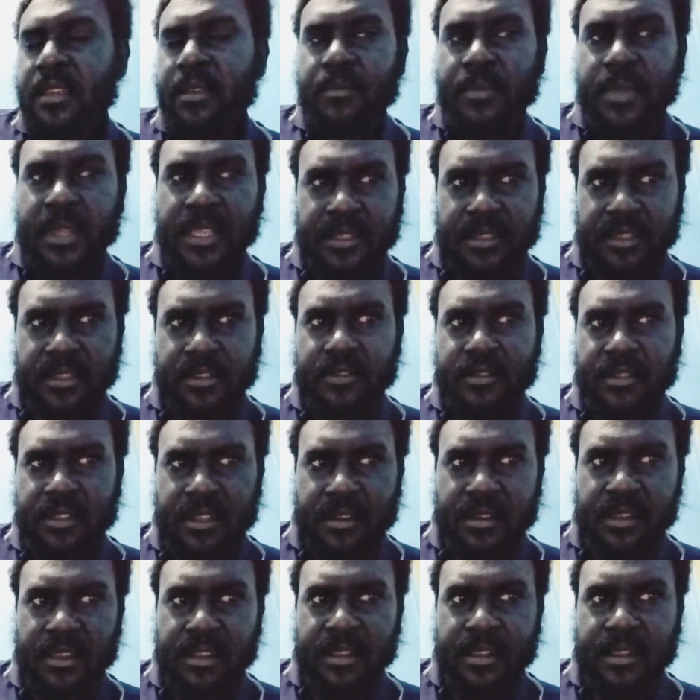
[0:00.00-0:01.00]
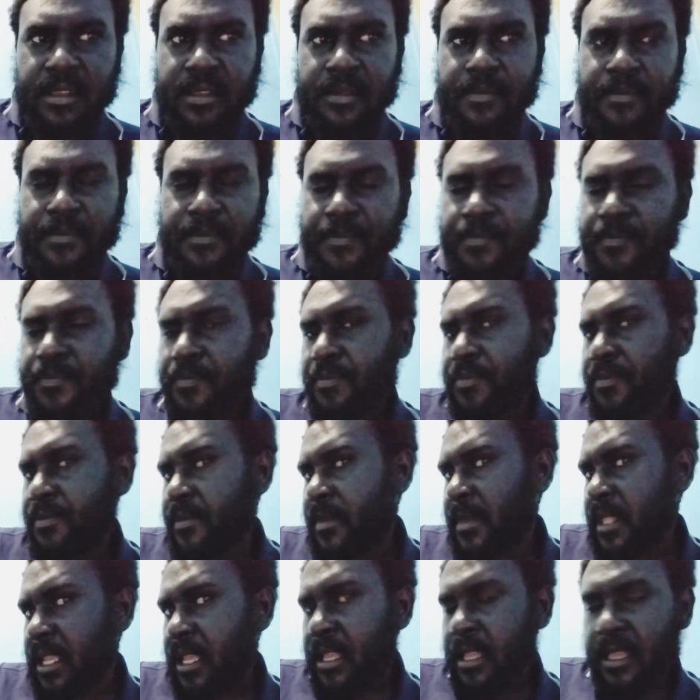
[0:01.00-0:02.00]
basing on the
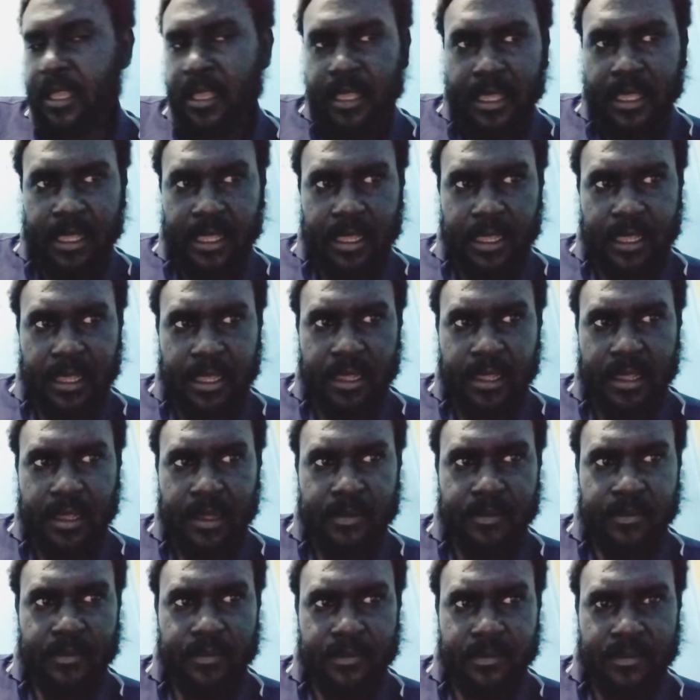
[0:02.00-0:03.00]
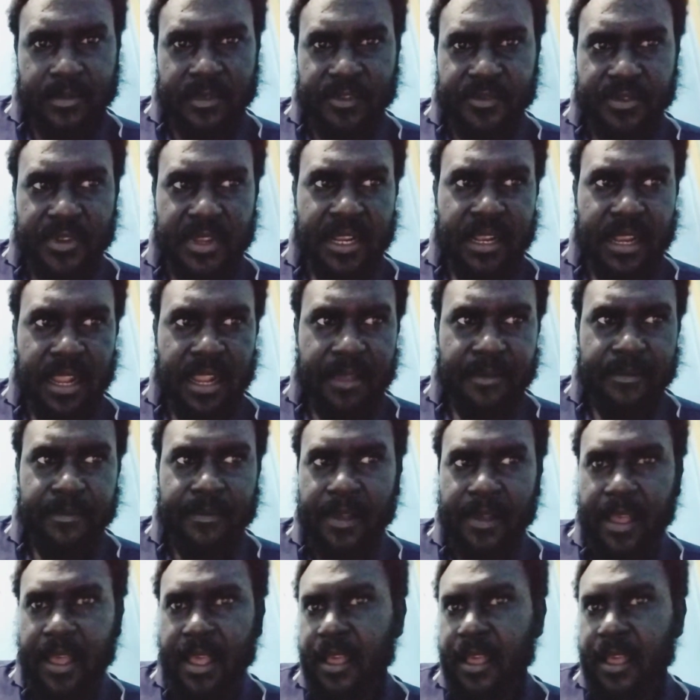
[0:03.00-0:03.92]
uh, real life